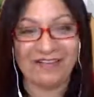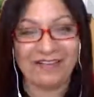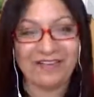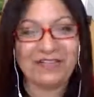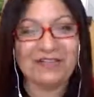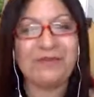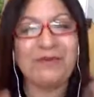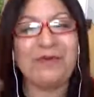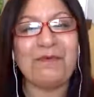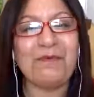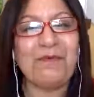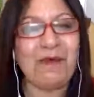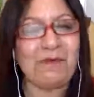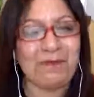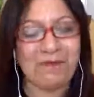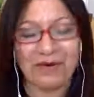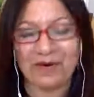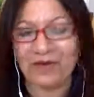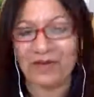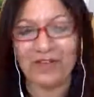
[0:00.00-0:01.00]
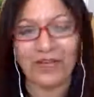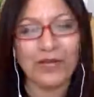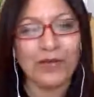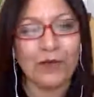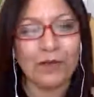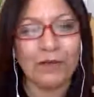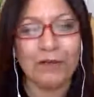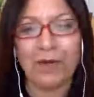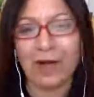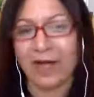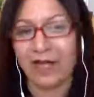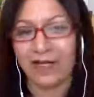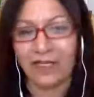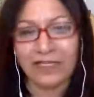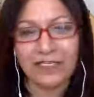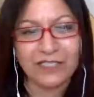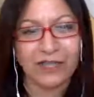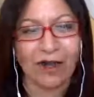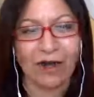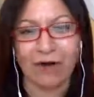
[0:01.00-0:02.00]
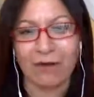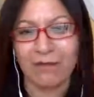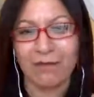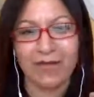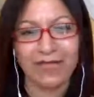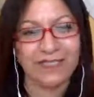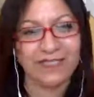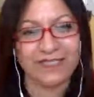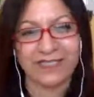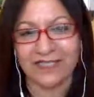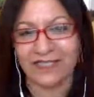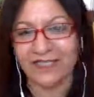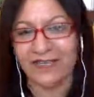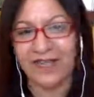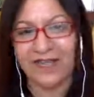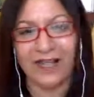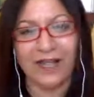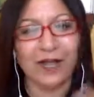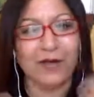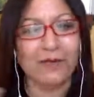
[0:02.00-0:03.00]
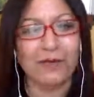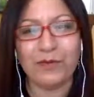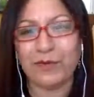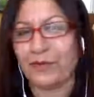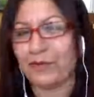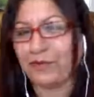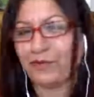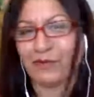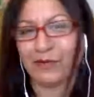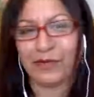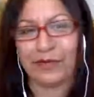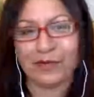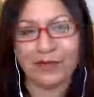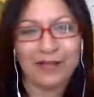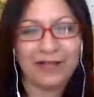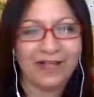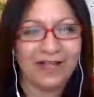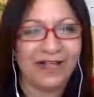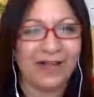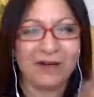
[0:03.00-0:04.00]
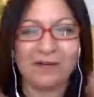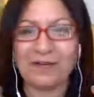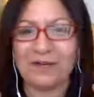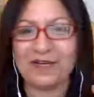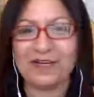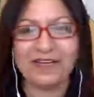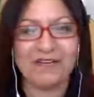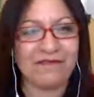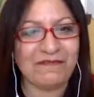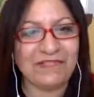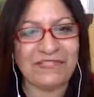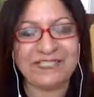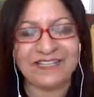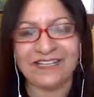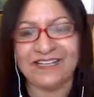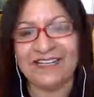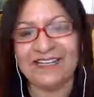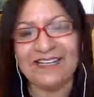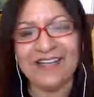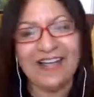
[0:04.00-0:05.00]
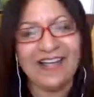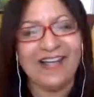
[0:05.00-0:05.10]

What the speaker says: and remember that your bodies are amazing and beautiful and magnificent,